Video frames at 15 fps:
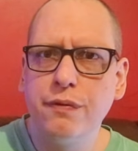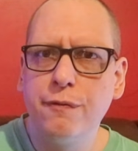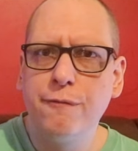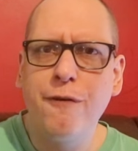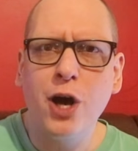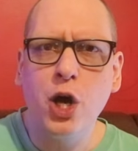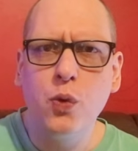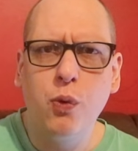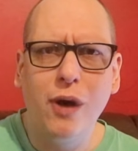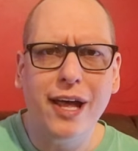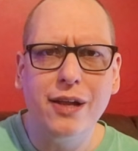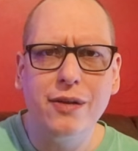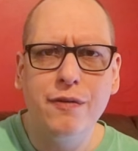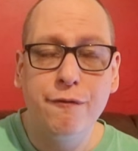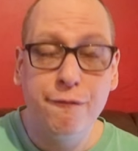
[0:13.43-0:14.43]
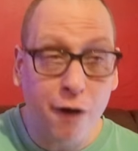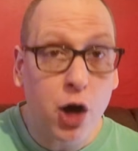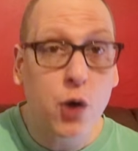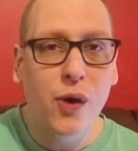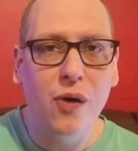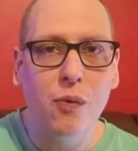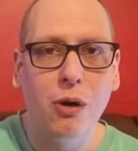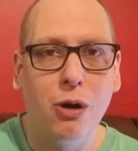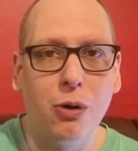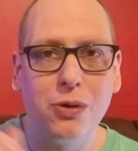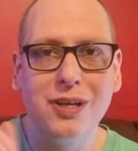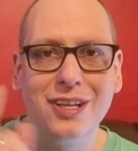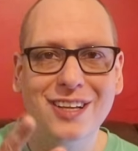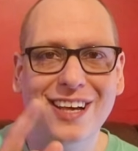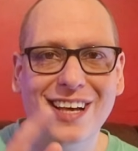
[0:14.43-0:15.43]
Fuckwit World.
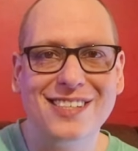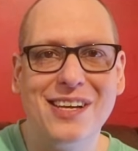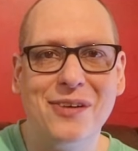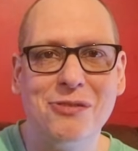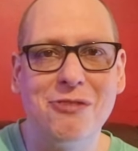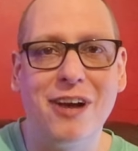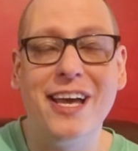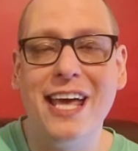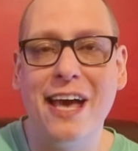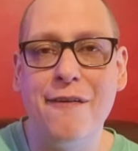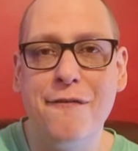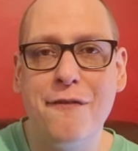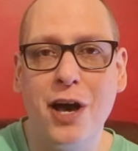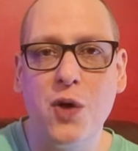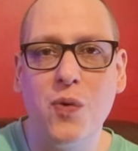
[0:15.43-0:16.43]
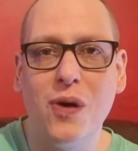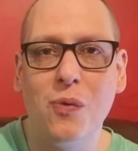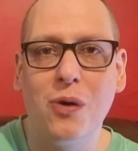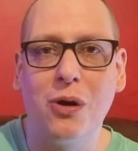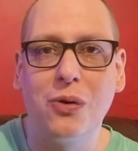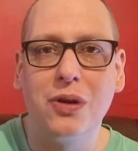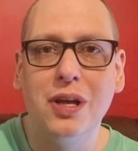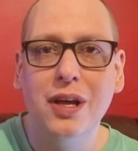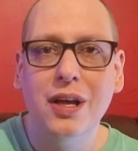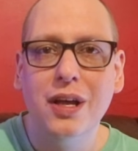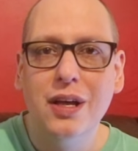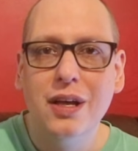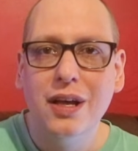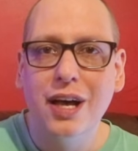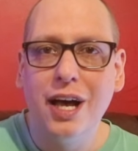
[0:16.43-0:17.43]
That sounds right. Yeah, Fuckwit World.
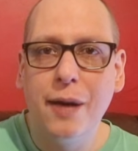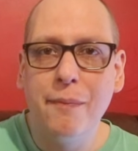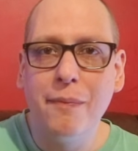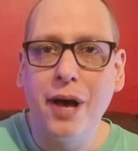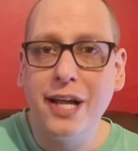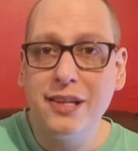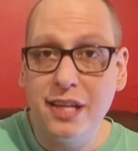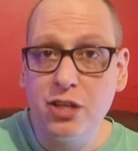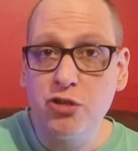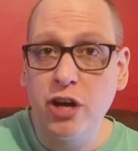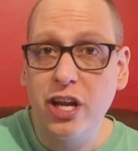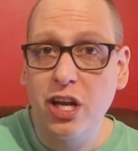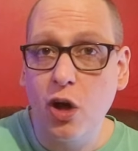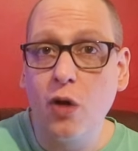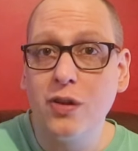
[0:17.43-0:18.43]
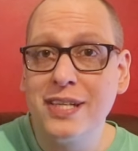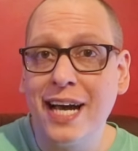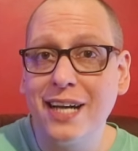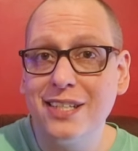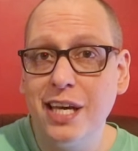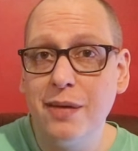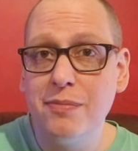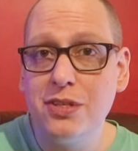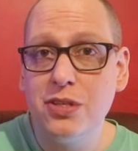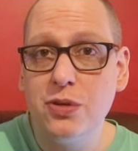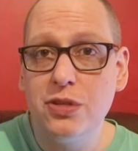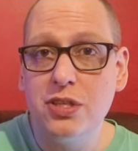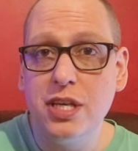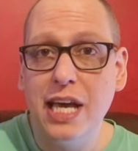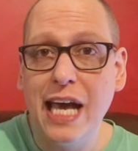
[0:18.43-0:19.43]
I did try to contact him to
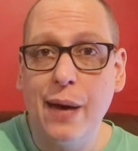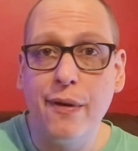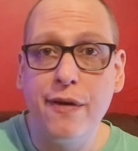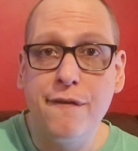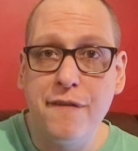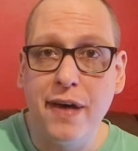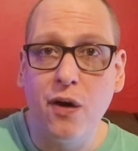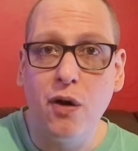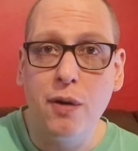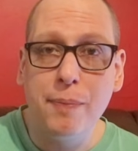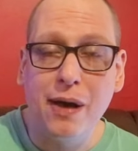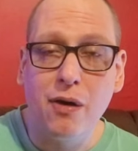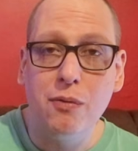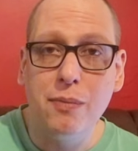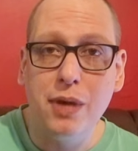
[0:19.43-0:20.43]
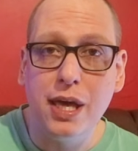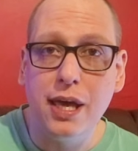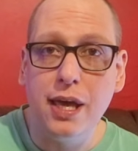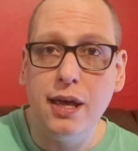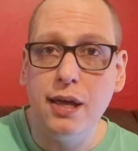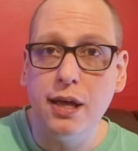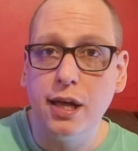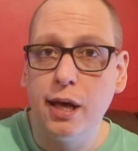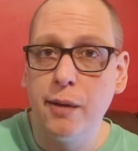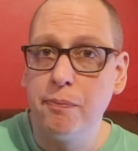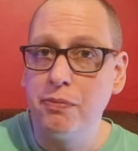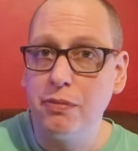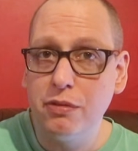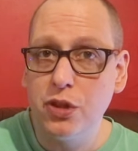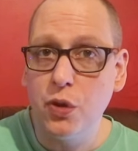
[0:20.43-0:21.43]
see how he felt about me
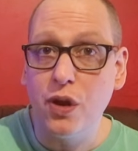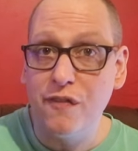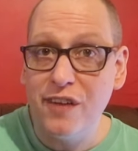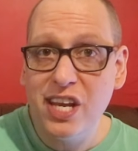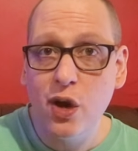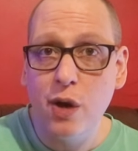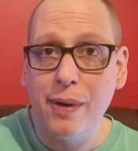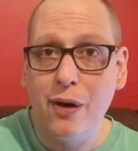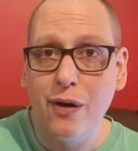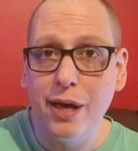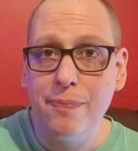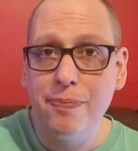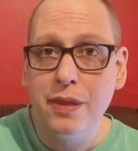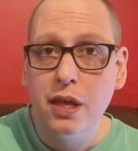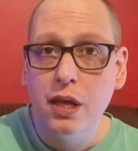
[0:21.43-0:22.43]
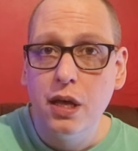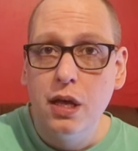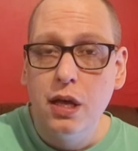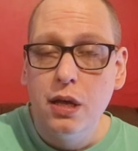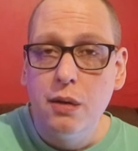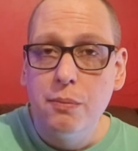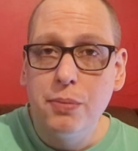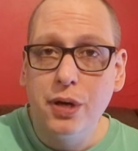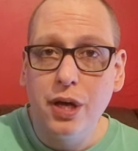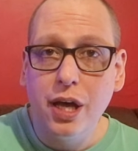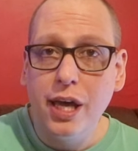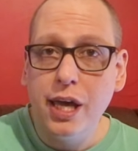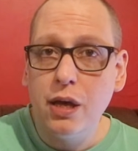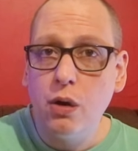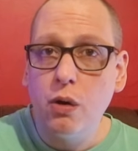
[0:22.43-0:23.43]
doing a video about him, but
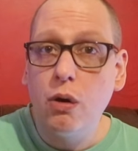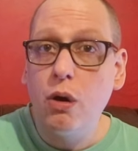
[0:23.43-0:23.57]
I...